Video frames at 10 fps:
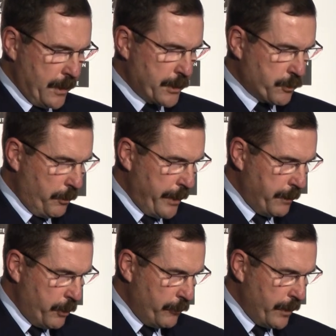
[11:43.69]
This will
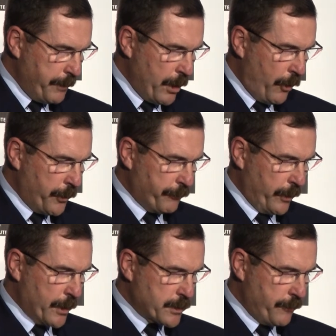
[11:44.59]
mean moving beyond the
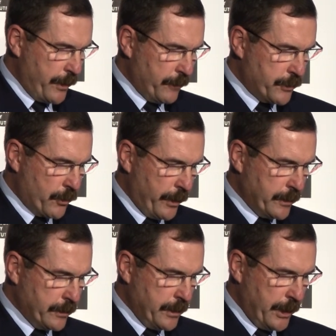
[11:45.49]
philosophy of
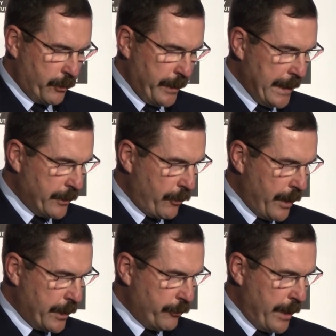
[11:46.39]
joint into an
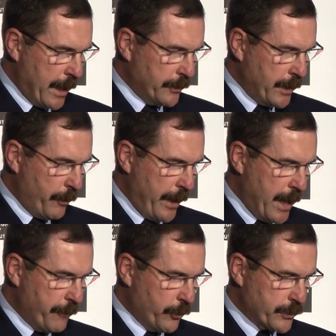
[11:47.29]
integrated reality where
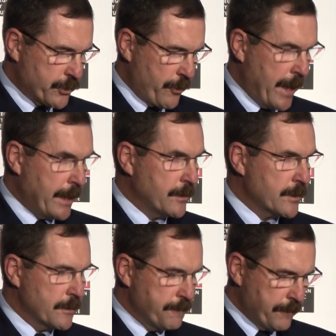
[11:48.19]
Air Force
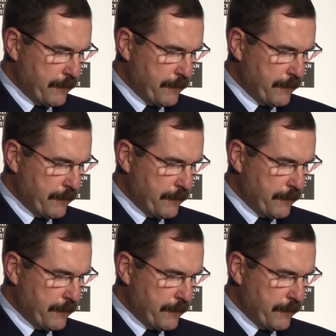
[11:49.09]
trains,